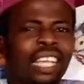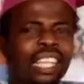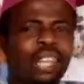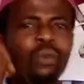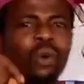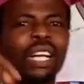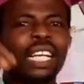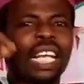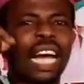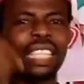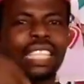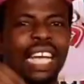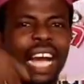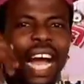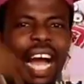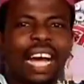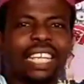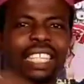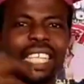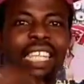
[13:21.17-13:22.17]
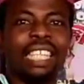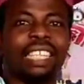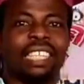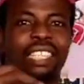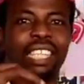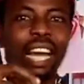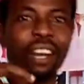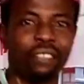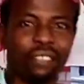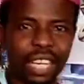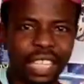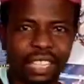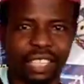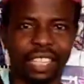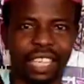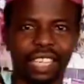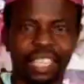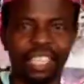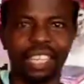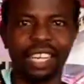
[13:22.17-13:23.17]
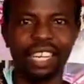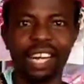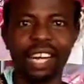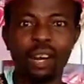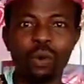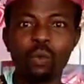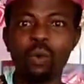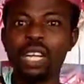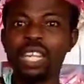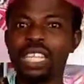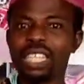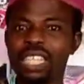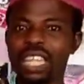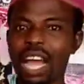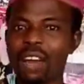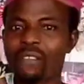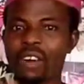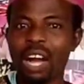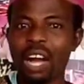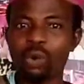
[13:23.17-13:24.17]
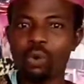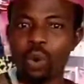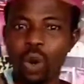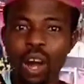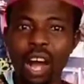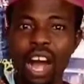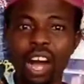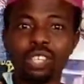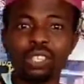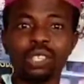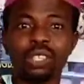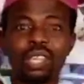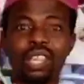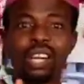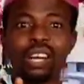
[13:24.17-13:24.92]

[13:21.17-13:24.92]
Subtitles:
the one that has integrity will never go out